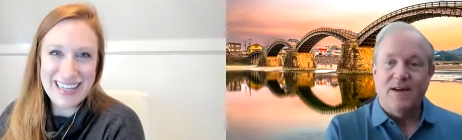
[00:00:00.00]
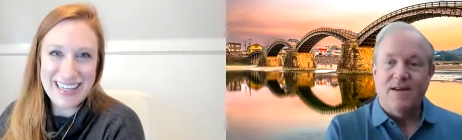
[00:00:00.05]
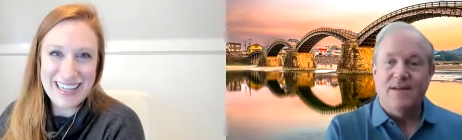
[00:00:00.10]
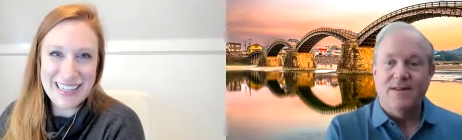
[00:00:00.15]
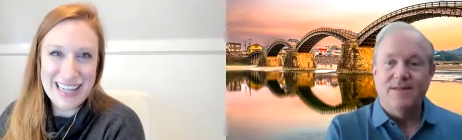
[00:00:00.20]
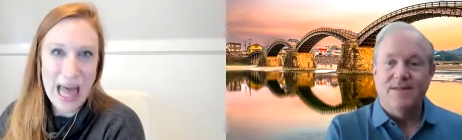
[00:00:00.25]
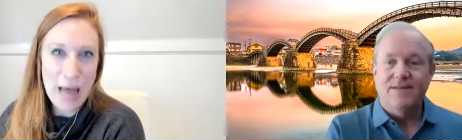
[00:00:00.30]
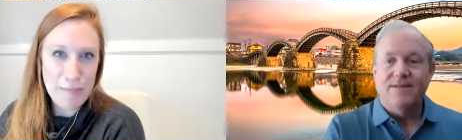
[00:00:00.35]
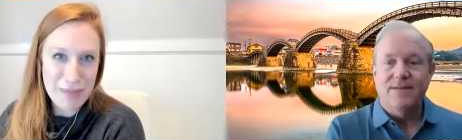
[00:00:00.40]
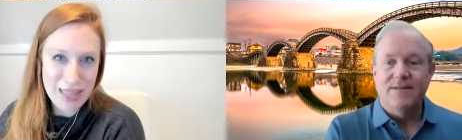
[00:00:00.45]

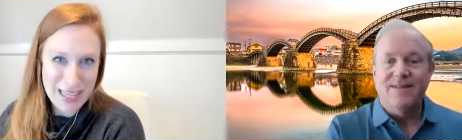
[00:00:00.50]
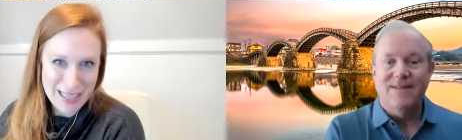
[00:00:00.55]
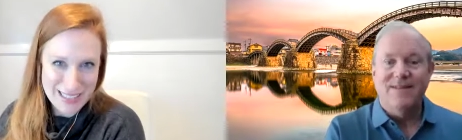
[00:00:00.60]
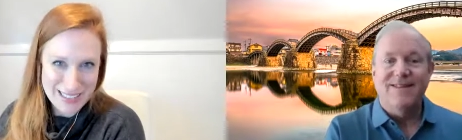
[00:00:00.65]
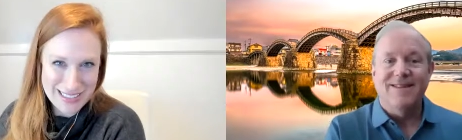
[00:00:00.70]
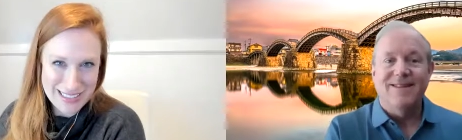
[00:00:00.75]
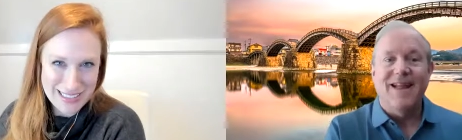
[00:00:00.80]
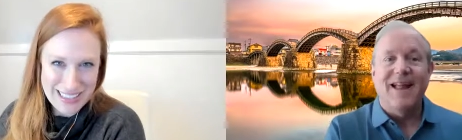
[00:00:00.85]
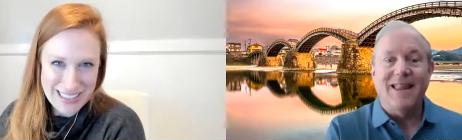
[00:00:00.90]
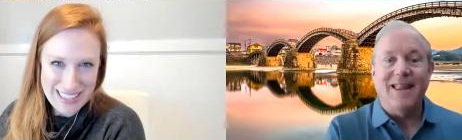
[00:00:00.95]
Speaker 1: lab meat.
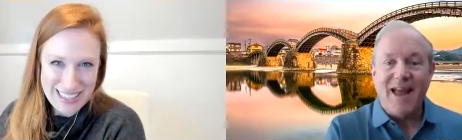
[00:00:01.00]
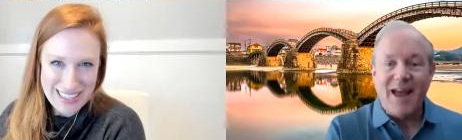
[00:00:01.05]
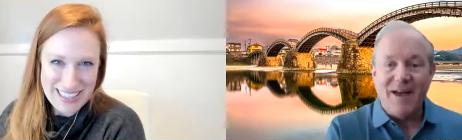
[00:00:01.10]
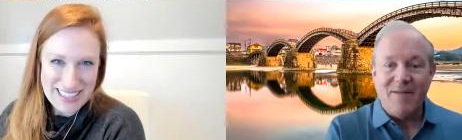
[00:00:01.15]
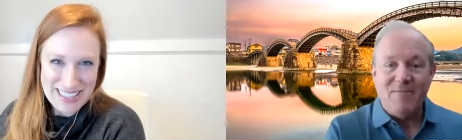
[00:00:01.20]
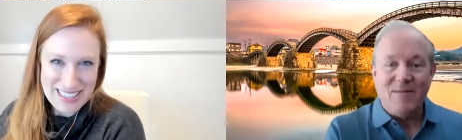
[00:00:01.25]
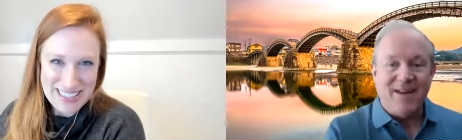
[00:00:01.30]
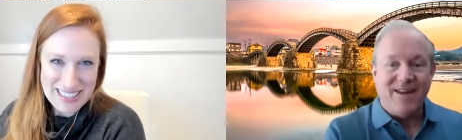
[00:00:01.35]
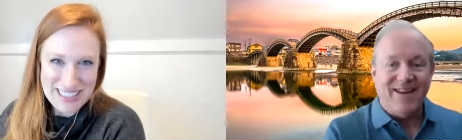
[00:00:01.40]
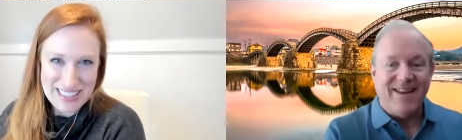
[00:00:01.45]
A lab
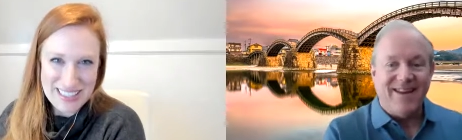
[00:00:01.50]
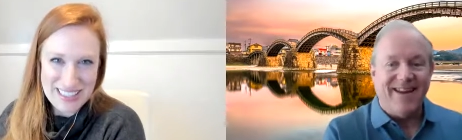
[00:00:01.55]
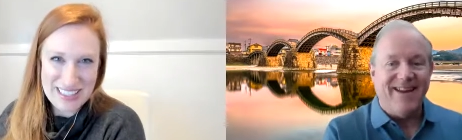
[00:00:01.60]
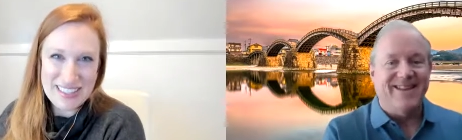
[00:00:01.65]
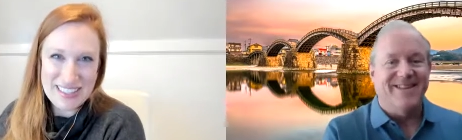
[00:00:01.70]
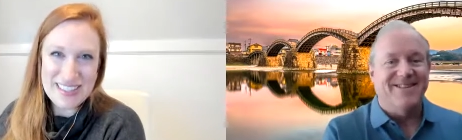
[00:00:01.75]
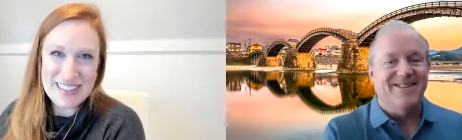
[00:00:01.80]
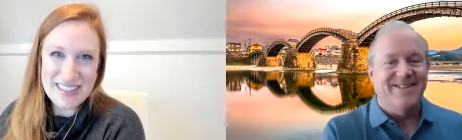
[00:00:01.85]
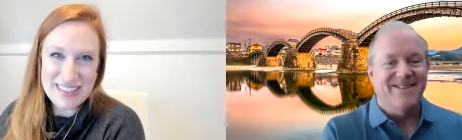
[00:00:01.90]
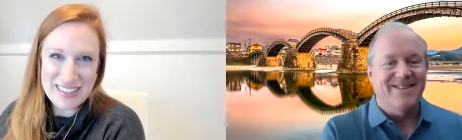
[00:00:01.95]
meat,
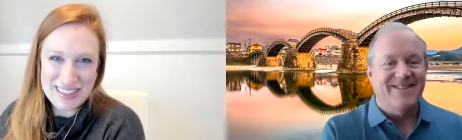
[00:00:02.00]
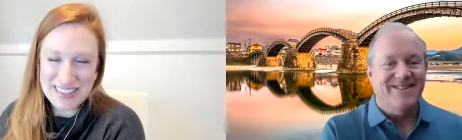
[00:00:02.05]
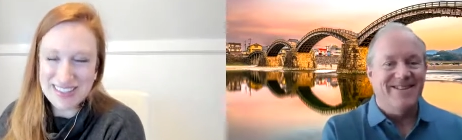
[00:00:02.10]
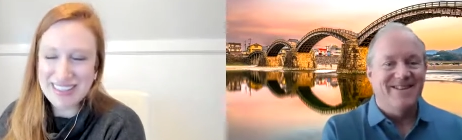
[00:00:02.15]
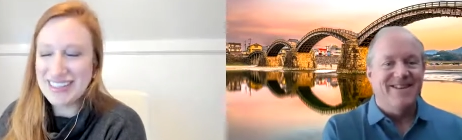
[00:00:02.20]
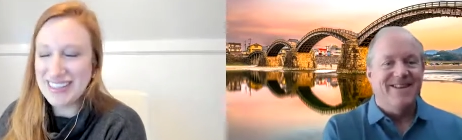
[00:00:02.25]
yes.